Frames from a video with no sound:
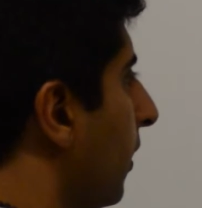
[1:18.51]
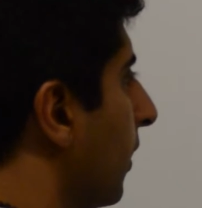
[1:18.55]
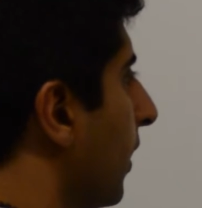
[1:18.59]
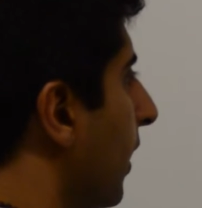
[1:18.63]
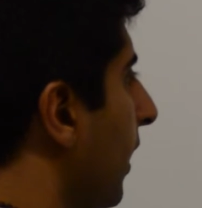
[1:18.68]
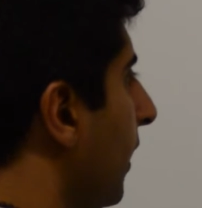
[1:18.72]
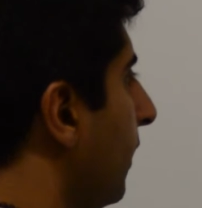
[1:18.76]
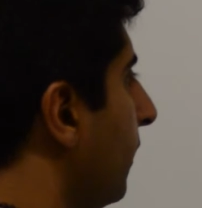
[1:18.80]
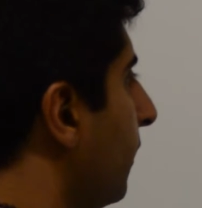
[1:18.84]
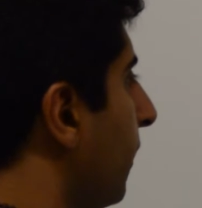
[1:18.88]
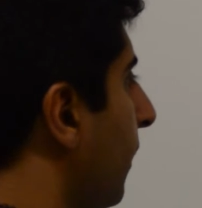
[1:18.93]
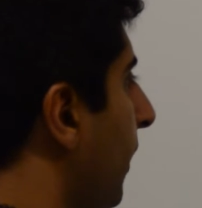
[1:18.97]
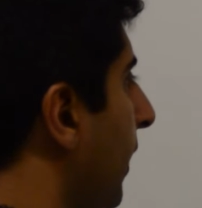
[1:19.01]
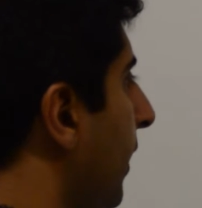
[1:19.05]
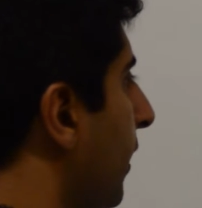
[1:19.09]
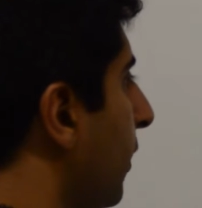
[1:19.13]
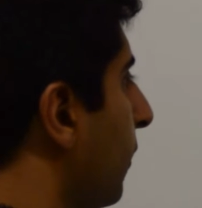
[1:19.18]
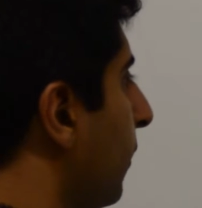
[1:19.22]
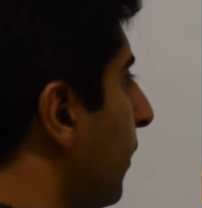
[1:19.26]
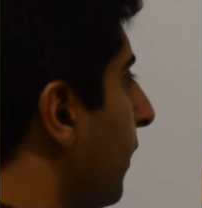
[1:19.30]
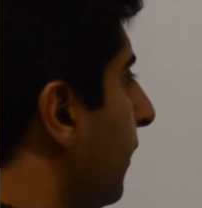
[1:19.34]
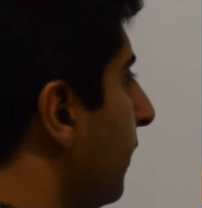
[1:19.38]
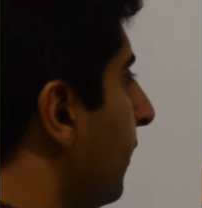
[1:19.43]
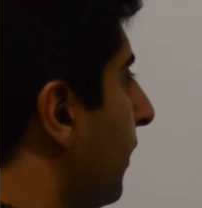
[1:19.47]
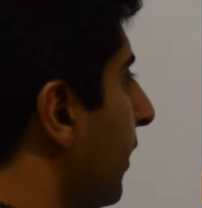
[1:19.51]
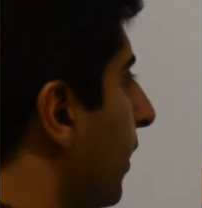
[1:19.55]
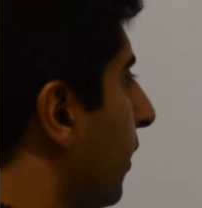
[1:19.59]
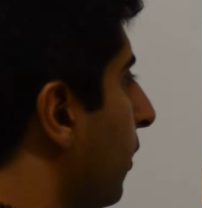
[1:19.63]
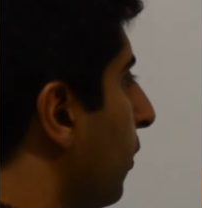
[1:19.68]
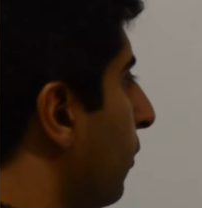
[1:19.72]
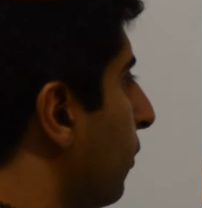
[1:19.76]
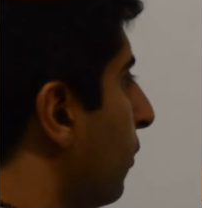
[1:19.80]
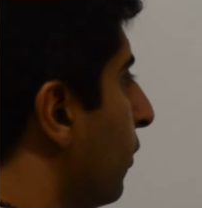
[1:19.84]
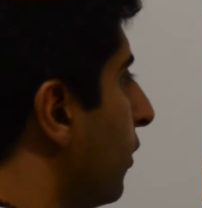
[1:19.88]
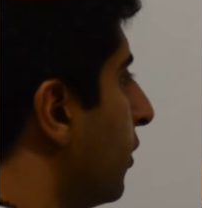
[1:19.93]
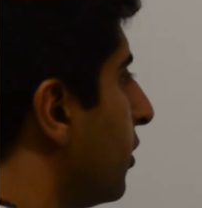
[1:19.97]
Okay, so increasing
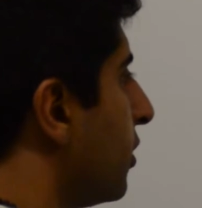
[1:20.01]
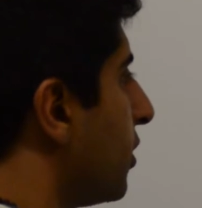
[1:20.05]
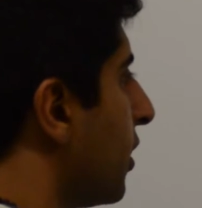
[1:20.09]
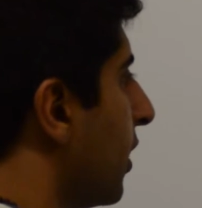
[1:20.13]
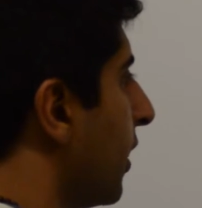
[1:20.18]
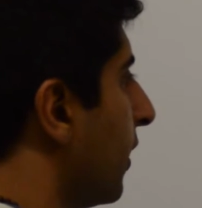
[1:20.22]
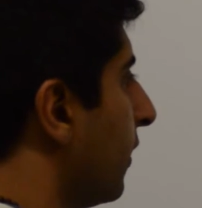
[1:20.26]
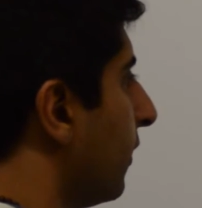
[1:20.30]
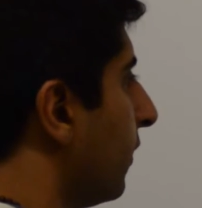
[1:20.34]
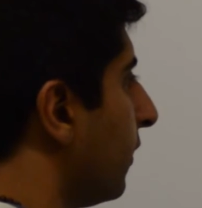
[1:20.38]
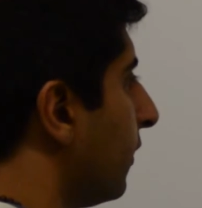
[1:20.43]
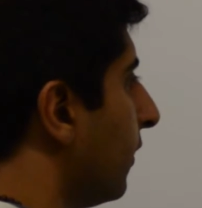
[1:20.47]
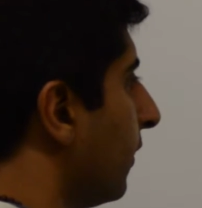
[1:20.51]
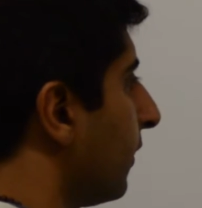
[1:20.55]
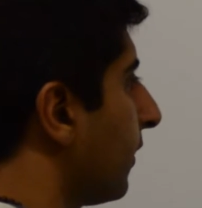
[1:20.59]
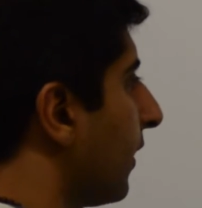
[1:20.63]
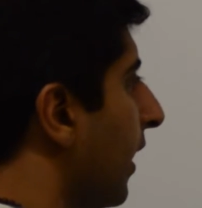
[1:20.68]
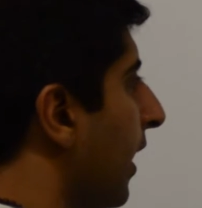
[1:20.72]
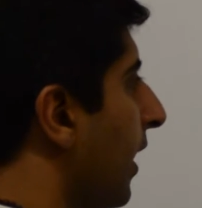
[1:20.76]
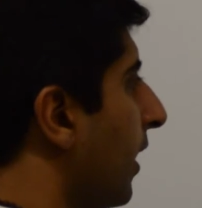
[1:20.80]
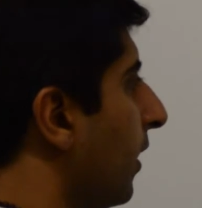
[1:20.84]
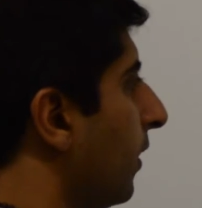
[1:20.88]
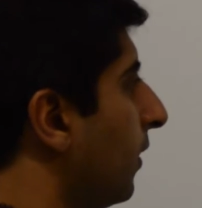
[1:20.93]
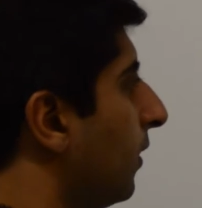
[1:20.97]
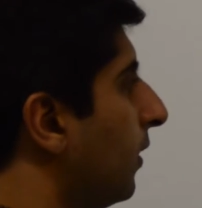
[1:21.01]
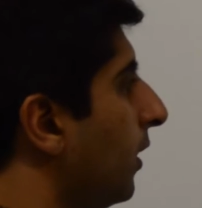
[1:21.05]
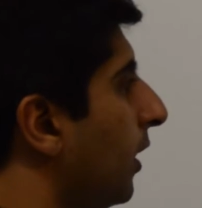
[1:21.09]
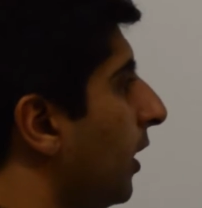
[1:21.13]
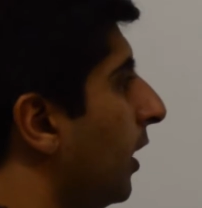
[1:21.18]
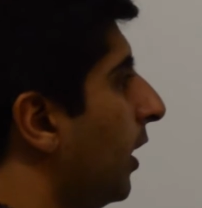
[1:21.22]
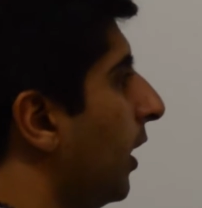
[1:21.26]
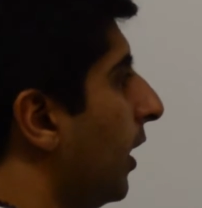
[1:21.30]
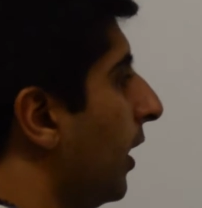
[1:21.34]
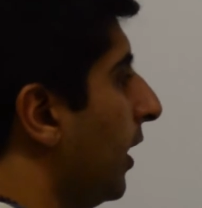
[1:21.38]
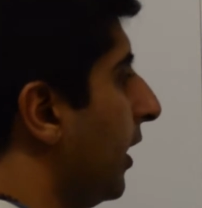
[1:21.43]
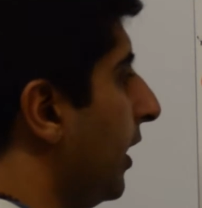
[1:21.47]
returns to scale.
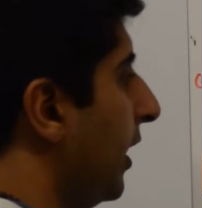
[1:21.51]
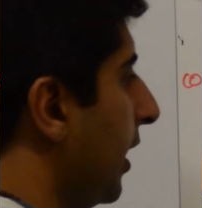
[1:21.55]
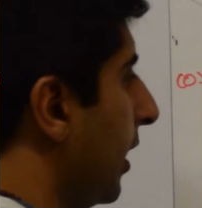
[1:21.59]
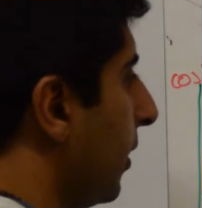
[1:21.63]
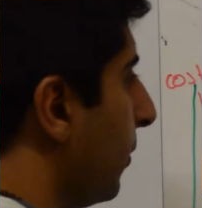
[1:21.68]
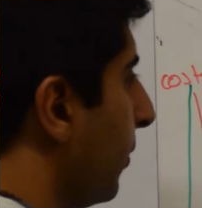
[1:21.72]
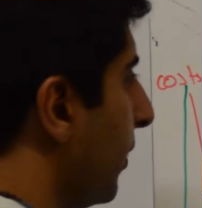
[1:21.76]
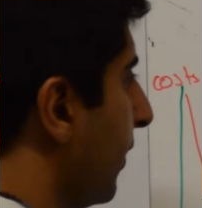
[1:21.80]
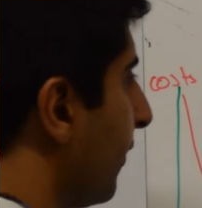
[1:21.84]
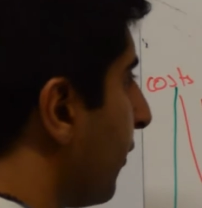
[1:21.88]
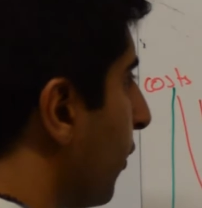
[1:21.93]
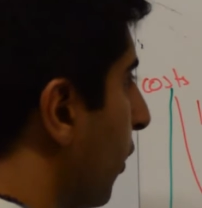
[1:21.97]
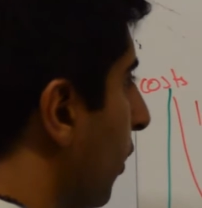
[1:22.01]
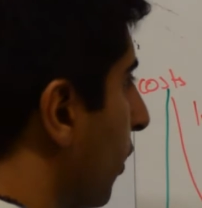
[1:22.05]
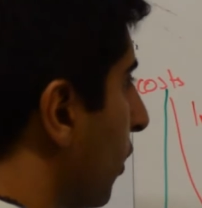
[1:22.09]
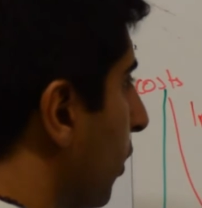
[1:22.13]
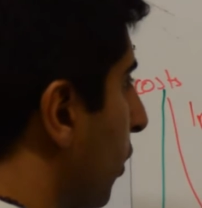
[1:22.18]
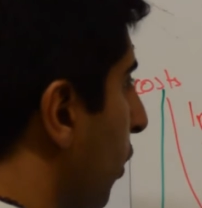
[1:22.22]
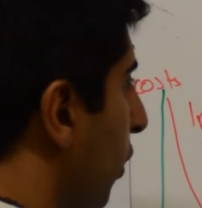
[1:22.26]
Here we've got